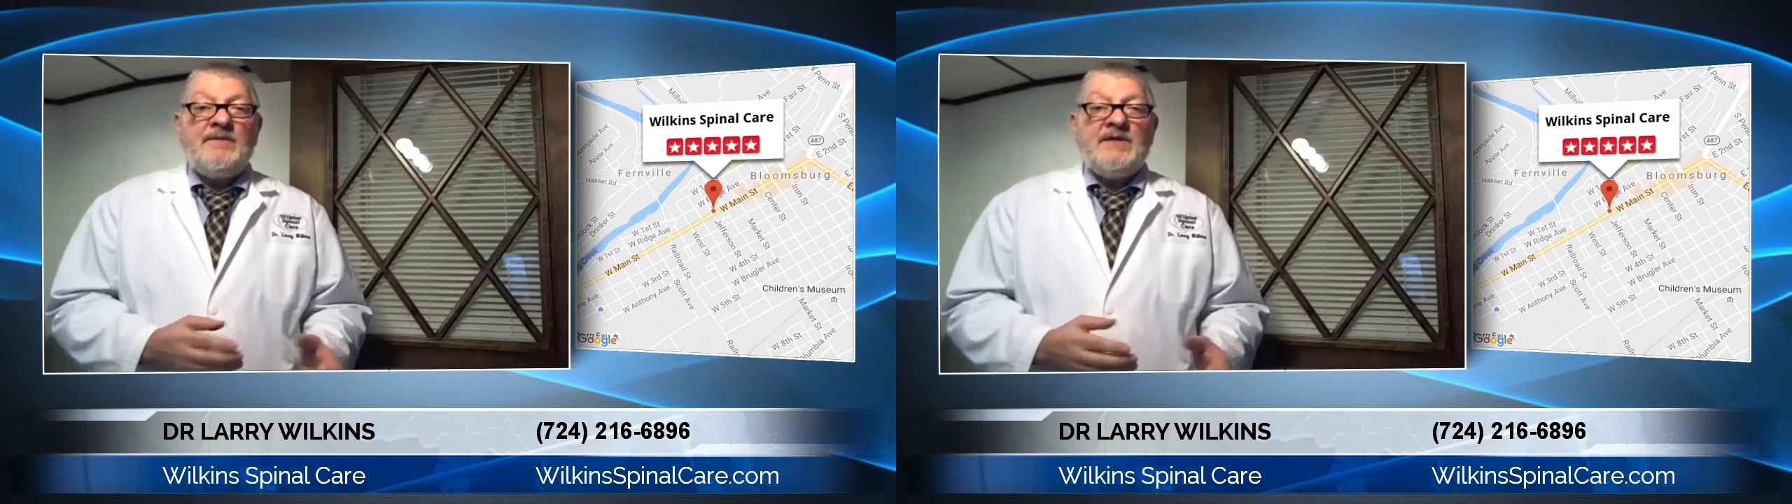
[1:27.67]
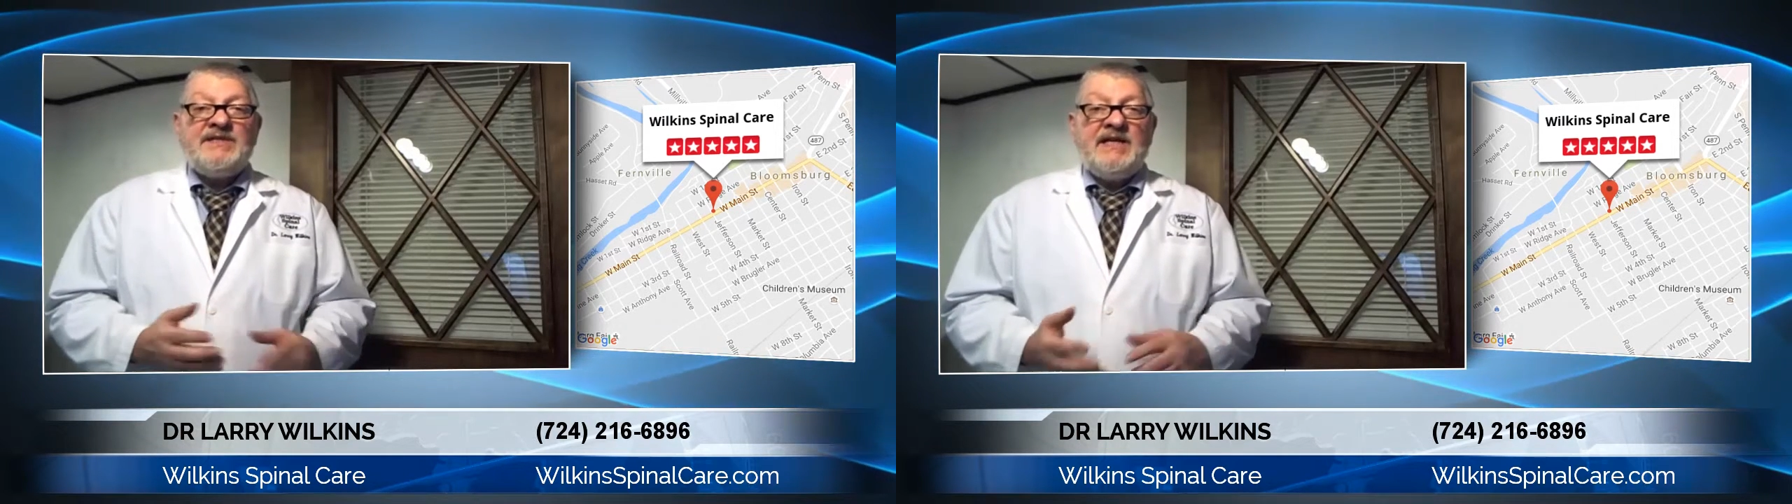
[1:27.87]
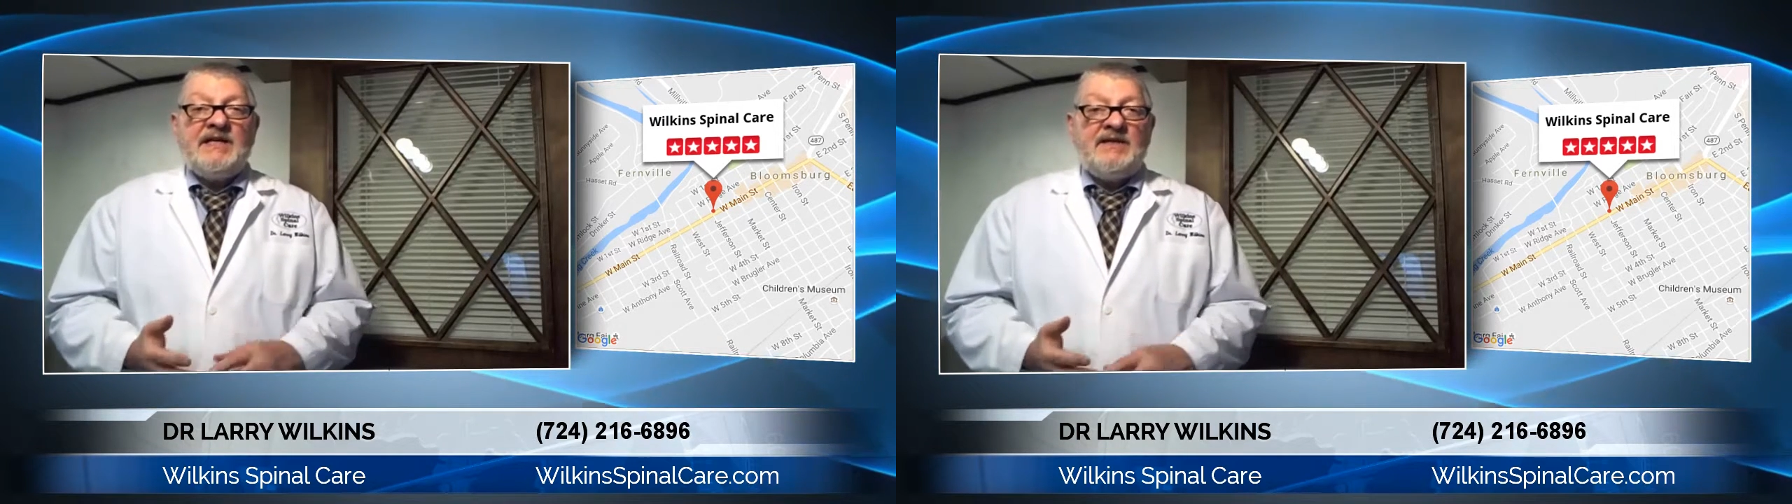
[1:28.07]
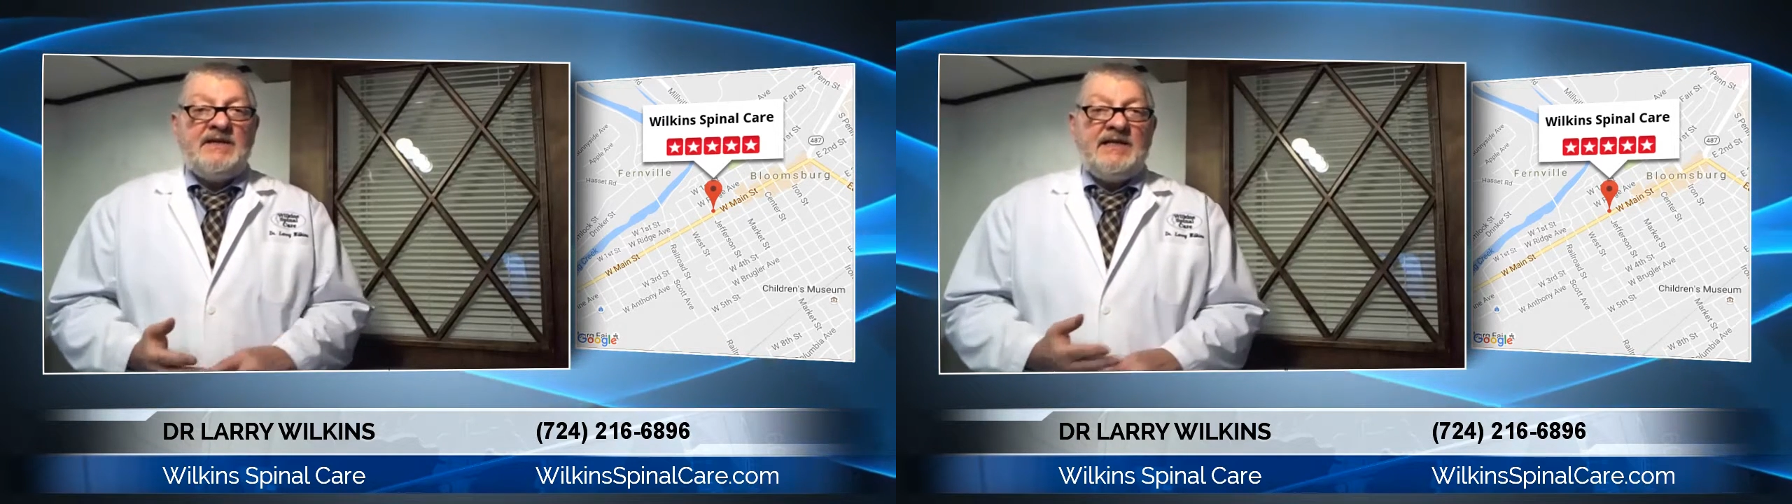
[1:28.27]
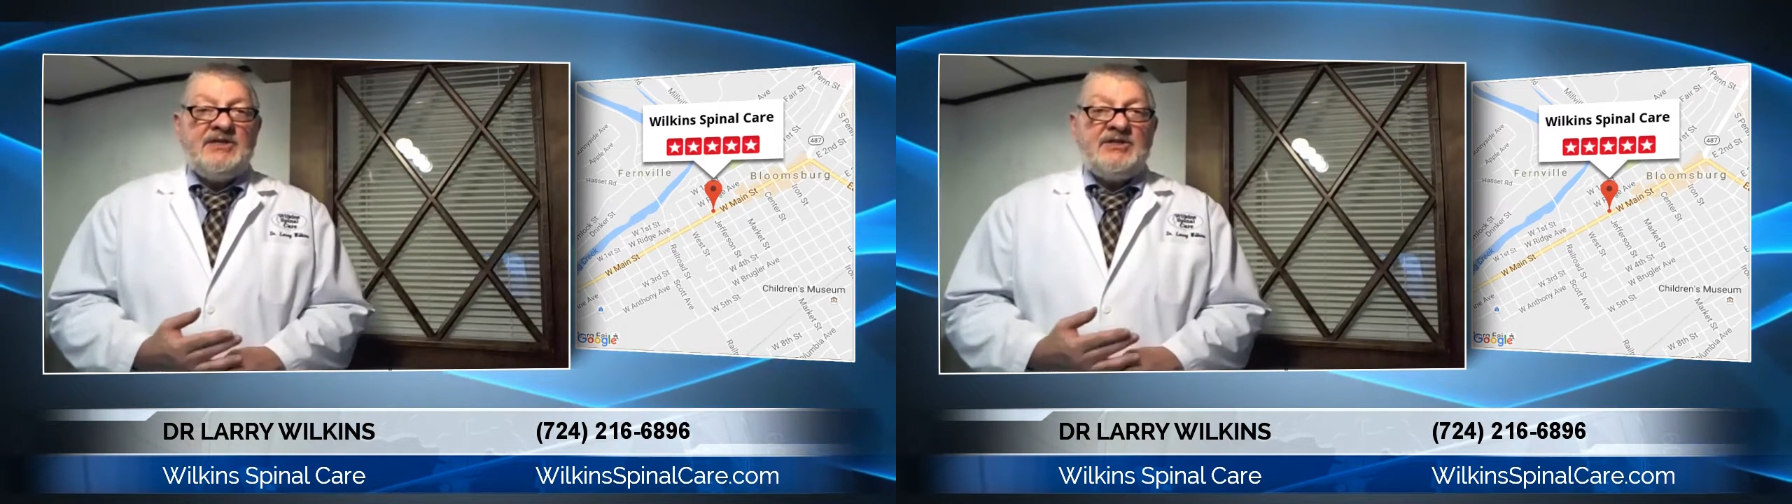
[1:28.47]
The second
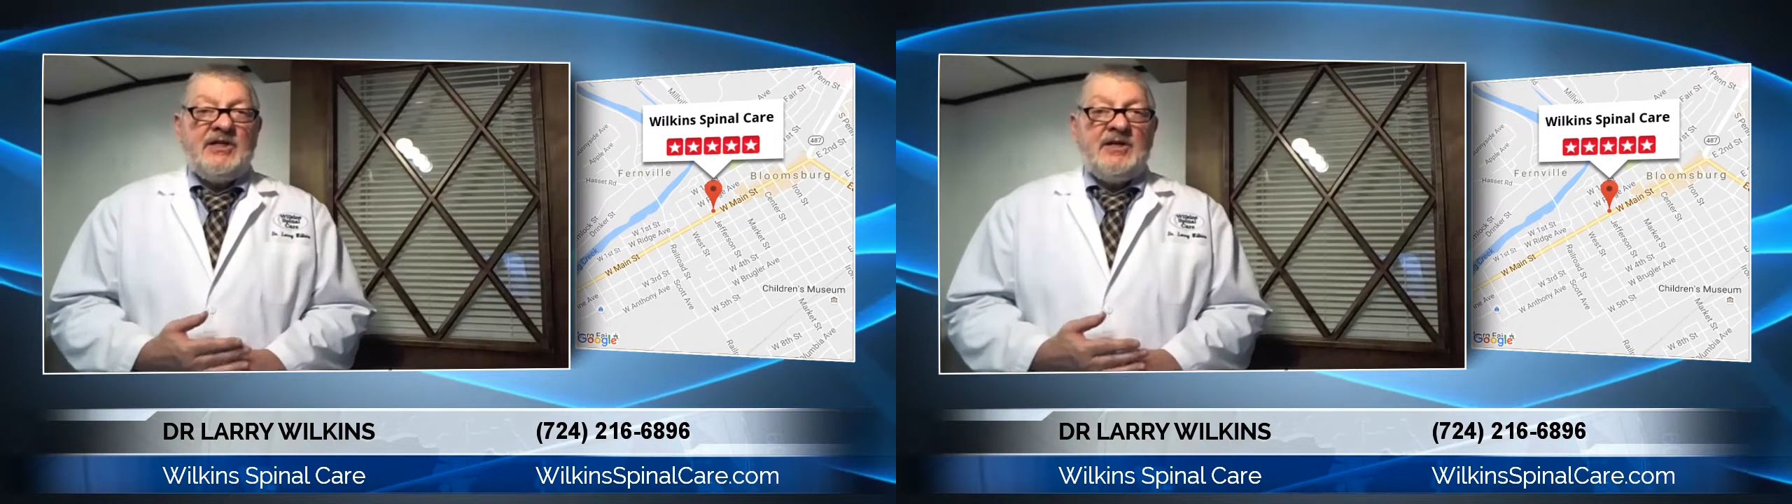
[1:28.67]
thing is you got